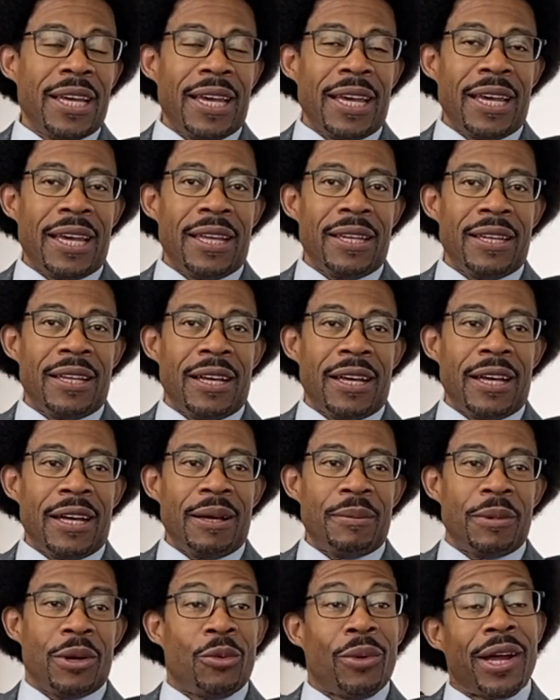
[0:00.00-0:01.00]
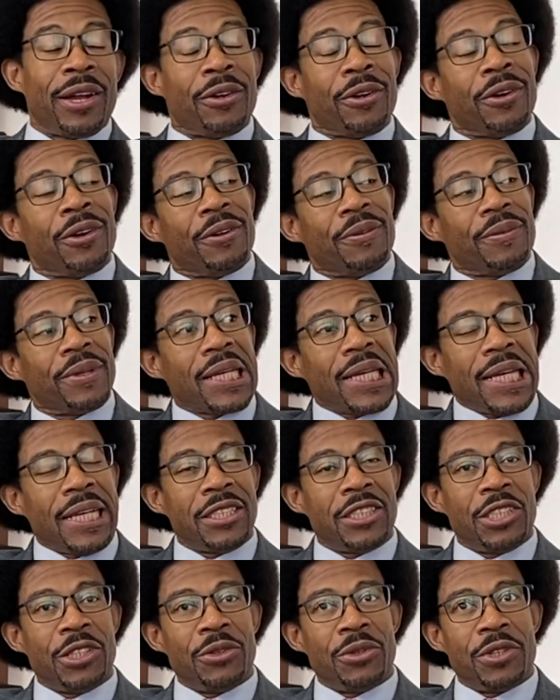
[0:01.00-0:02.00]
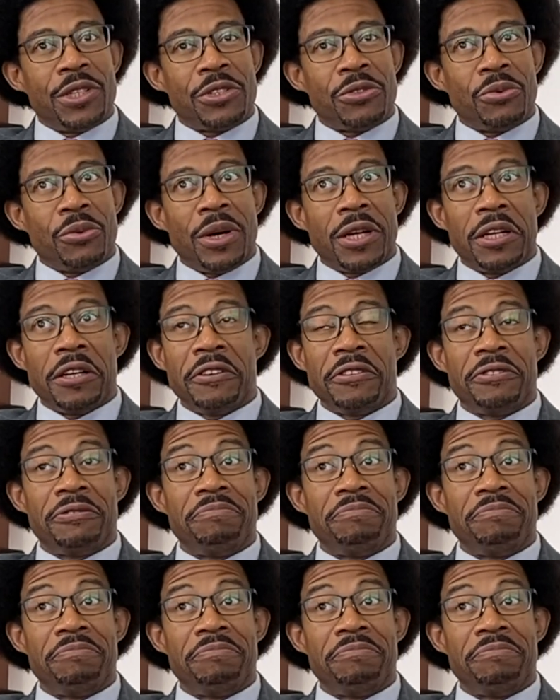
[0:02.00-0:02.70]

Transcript: and uh, a white girl, and she was one of